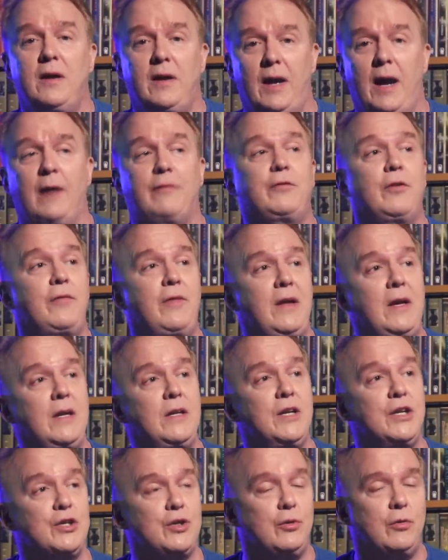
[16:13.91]
after the
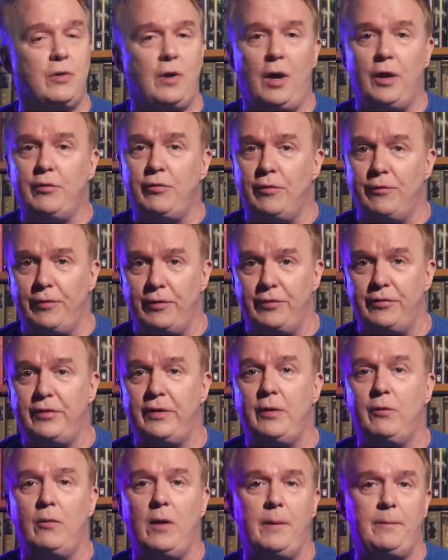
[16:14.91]
initial controversy
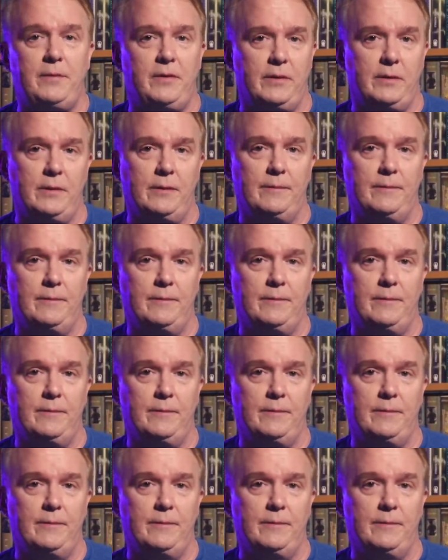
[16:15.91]
erupted.